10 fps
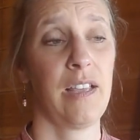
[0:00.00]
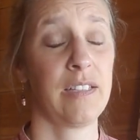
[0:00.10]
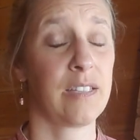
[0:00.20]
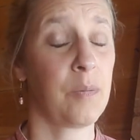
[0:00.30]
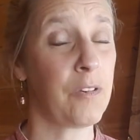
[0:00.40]

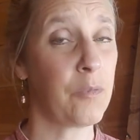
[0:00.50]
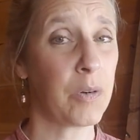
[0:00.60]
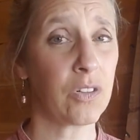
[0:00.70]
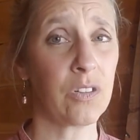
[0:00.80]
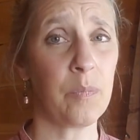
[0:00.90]
And some of
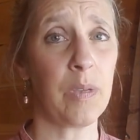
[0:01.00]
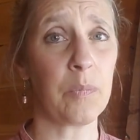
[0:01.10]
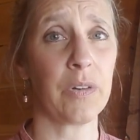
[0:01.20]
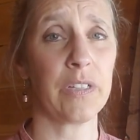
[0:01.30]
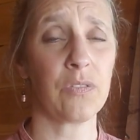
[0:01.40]
them are good
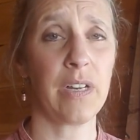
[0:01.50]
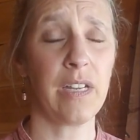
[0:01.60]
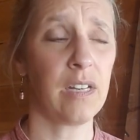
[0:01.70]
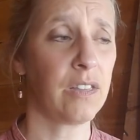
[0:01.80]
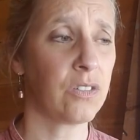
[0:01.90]
memories,
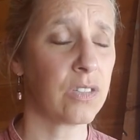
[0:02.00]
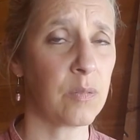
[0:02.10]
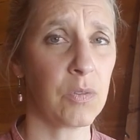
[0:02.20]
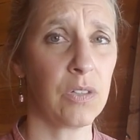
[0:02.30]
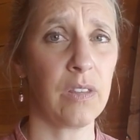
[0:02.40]
right? And there's
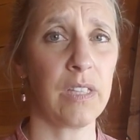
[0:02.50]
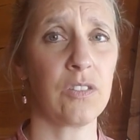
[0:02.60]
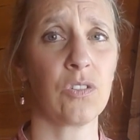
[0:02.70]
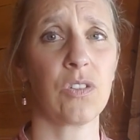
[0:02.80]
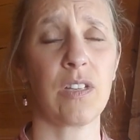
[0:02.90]
some good
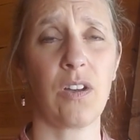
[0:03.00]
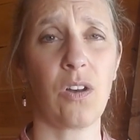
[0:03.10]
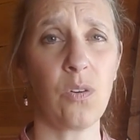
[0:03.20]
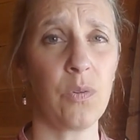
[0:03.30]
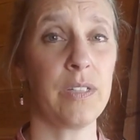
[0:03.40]
things. There's
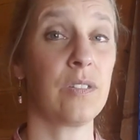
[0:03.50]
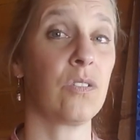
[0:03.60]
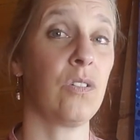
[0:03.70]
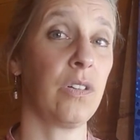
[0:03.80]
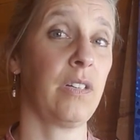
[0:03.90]

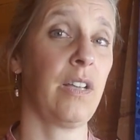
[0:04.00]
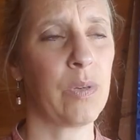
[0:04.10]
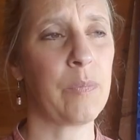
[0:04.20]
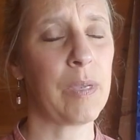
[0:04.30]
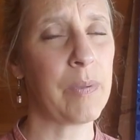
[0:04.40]
always good. And
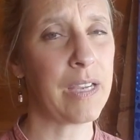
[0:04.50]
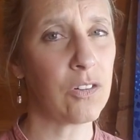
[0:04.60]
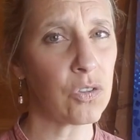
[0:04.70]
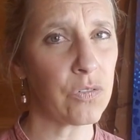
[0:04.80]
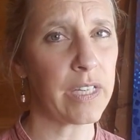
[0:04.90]
we may be
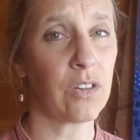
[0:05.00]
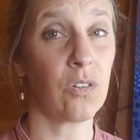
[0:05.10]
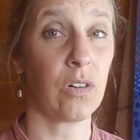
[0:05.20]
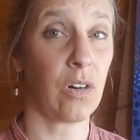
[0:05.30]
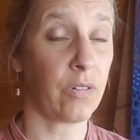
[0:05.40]
entering
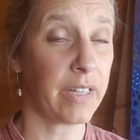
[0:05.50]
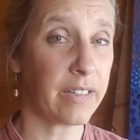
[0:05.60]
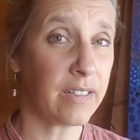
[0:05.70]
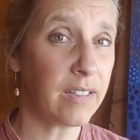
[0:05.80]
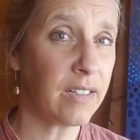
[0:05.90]
or
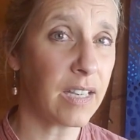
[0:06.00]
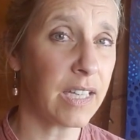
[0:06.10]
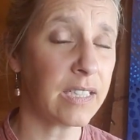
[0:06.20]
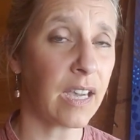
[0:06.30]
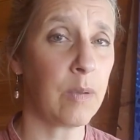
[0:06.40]
already in
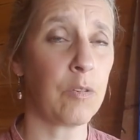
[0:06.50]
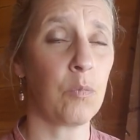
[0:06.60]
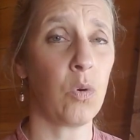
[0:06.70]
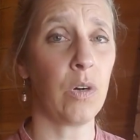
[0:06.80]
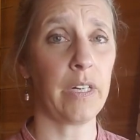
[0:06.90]
a time
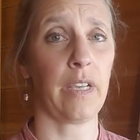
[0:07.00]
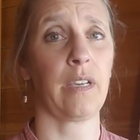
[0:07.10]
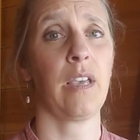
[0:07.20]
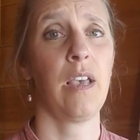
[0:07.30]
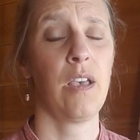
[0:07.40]
of
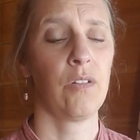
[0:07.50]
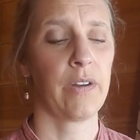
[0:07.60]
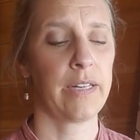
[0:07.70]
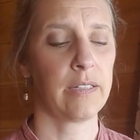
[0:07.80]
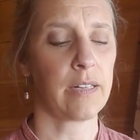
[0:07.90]
mourning,
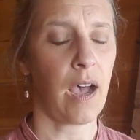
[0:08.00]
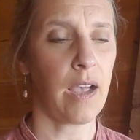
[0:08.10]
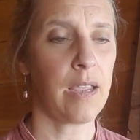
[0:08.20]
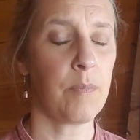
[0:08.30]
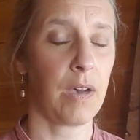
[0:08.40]
right? A
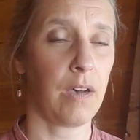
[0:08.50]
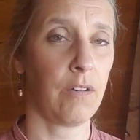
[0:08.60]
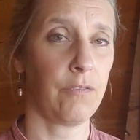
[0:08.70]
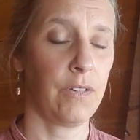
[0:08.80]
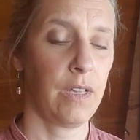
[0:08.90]
time
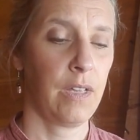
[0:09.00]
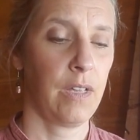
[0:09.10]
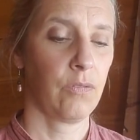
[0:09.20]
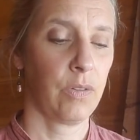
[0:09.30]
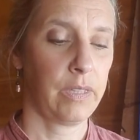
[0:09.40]
of
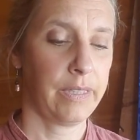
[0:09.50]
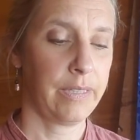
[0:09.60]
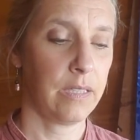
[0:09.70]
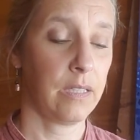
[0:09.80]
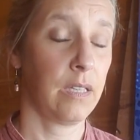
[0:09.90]

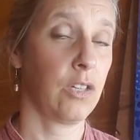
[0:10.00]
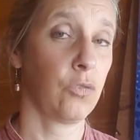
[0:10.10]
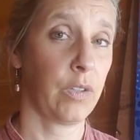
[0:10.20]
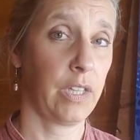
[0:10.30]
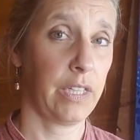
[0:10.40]
releasing
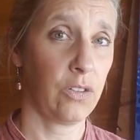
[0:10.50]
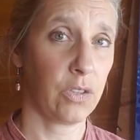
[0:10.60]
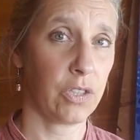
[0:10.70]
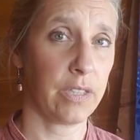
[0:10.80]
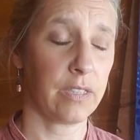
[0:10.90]
and
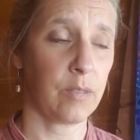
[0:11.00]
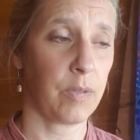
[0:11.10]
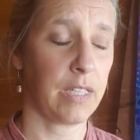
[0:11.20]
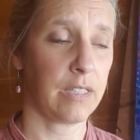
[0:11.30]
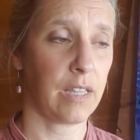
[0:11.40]
relinquishing
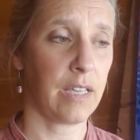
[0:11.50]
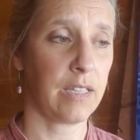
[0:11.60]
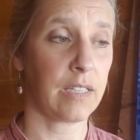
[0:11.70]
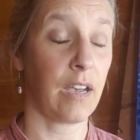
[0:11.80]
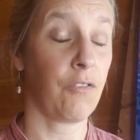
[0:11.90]
some of these
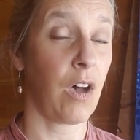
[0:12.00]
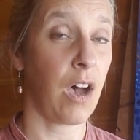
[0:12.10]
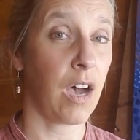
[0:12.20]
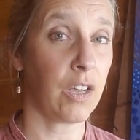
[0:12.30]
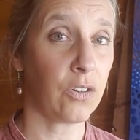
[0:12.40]
things, of
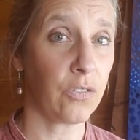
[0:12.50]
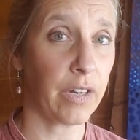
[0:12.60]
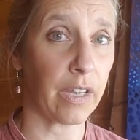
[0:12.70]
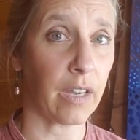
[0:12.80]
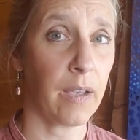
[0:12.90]

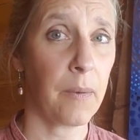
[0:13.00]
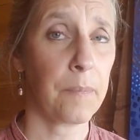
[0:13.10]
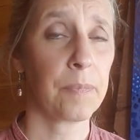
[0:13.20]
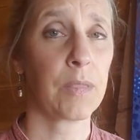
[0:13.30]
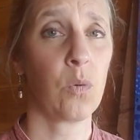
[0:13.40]
honoring
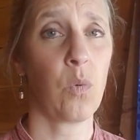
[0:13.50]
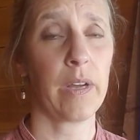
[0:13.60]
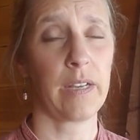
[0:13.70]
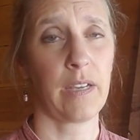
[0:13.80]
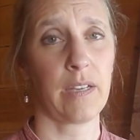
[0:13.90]

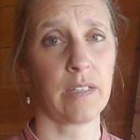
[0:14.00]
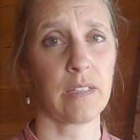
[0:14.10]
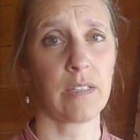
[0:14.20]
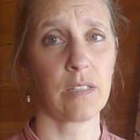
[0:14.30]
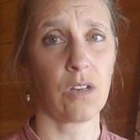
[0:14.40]
what
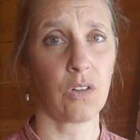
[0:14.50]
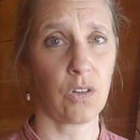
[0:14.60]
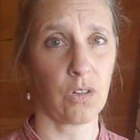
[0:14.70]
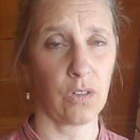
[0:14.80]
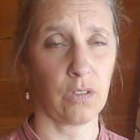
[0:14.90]
has
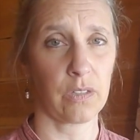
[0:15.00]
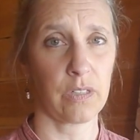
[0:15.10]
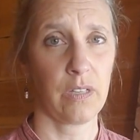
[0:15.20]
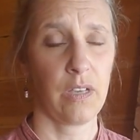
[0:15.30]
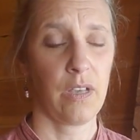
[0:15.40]

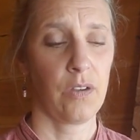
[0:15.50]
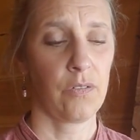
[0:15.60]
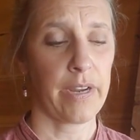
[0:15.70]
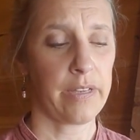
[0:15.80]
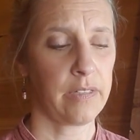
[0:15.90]
occurred,
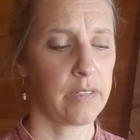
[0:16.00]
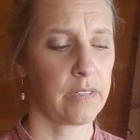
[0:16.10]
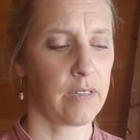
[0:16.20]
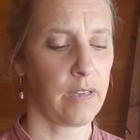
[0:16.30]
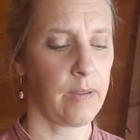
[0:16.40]

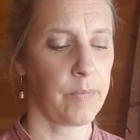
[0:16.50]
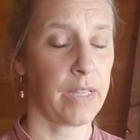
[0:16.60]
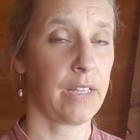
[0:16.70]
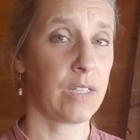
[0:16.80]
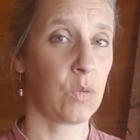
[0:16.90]
right? Um,
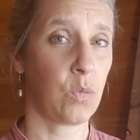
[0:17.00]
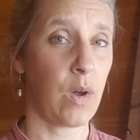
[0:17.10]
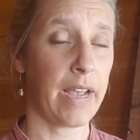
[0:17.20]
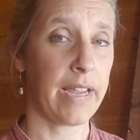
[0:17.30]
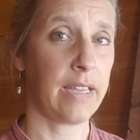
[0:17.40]
and that's
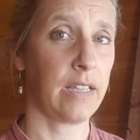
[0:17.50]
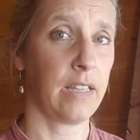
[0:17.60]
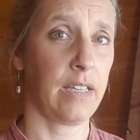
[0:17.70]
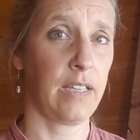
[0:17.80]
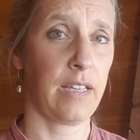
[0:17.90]
why
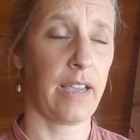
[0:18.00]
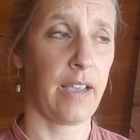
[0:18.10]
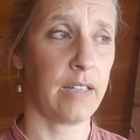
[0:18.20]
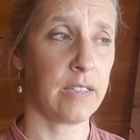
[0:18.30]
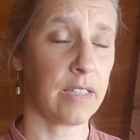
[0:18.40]
the
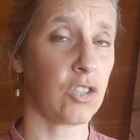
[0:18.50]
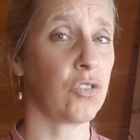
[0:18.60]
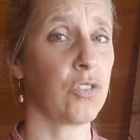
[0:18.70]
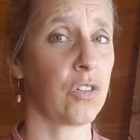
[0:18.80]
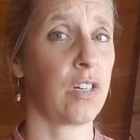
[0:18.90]

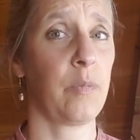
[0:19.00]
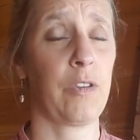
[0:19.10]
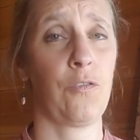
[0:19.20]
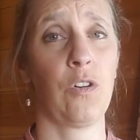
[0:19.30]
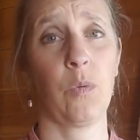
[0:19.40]
ancestors are
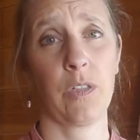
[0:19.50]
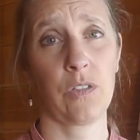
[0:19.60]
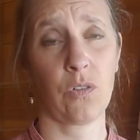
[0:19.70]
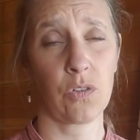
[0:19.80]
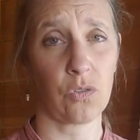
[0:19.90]
coming
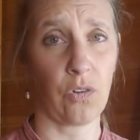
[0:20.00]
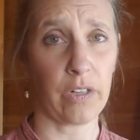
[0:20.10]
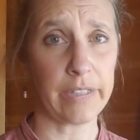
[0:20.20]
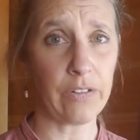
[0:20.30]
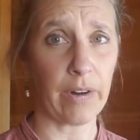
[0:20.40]
forward so
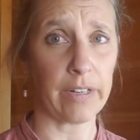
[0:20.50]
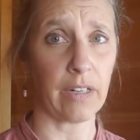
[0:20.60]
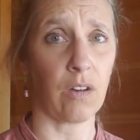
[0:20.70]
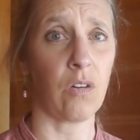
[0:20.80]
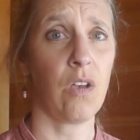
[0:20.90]
strongly right
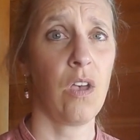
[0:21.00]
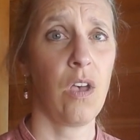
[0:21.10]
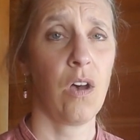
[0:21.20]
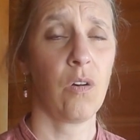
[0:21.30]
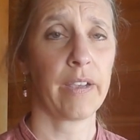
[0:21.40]
now.
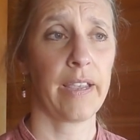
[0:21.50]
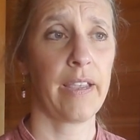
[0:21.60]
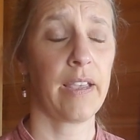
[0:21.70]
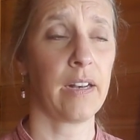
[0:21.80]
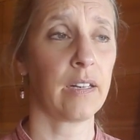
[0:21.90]

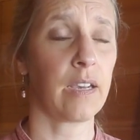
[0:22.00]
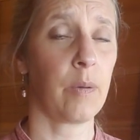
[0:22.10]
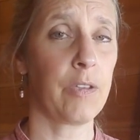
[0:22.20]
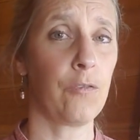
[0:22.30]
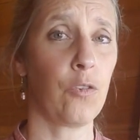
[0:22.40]
Okay, and
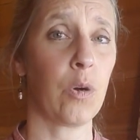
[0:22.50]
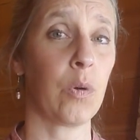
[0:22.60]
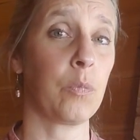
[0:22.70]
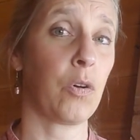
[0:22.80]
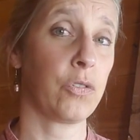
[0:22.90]
coming
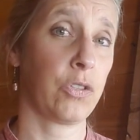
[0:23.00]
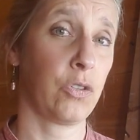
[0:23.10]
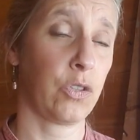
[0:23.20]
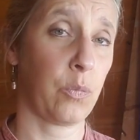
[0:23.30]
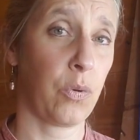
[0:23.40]
forward both
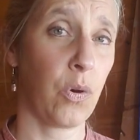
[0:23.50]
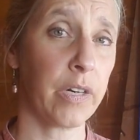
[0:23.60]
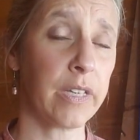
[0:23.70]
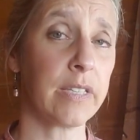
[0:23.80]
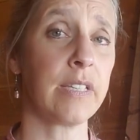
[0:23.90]
to
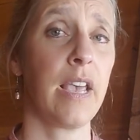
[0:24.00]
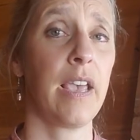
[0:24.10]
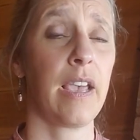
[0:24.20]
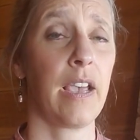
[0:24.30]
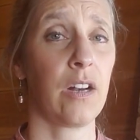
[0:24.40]
support us
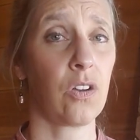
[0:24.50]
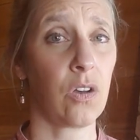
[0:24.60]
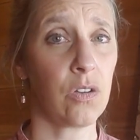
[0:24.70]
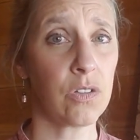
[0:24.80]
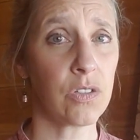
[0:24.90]
and
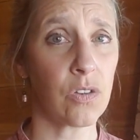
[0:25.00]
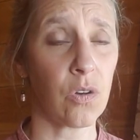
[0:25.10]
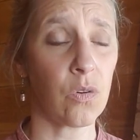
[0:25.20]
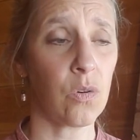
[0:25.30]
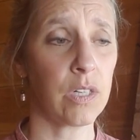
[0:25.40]

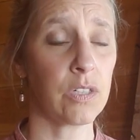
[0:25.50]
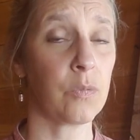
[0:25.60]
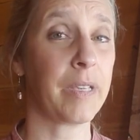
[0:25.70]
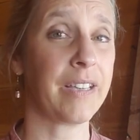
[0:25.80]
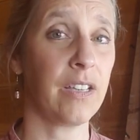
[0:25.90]
also
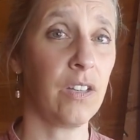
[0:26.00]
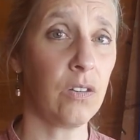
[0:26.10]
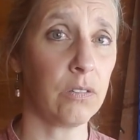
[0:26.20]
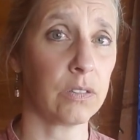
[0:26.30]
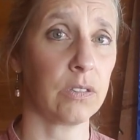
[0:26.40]
to be
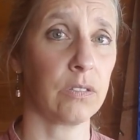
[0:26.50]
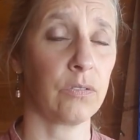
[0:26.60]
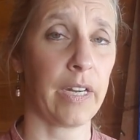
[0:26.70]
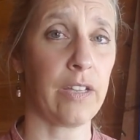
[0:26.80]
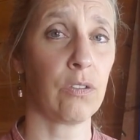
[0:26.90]
healed,
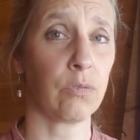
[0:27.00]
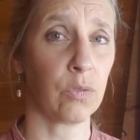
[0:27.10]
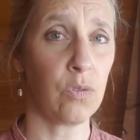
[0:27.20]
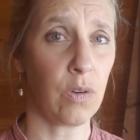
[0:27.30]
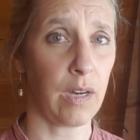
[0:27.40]
right,
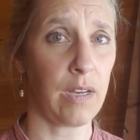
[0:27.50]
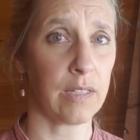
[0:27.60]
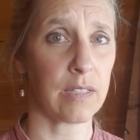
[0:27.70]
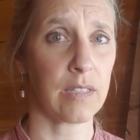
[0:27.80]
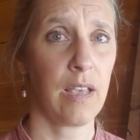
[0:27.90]
through
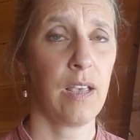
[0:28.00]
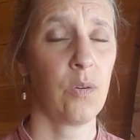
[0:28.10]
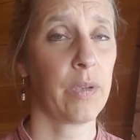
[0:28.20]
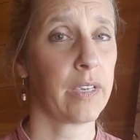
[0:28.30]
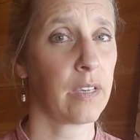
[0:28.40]
us.
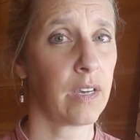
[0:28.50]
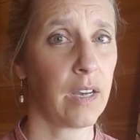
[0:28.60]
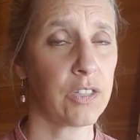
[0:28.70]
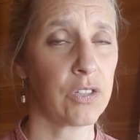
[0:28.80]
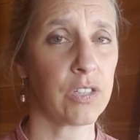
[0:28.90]
We can
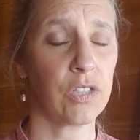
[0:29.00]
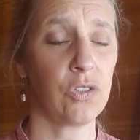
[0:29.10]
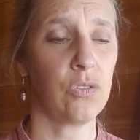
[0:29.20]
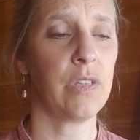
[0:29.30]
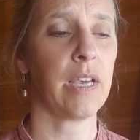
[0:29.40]
consciously
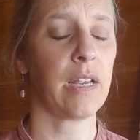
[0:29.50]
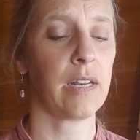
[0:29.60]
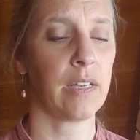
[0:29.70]
do that.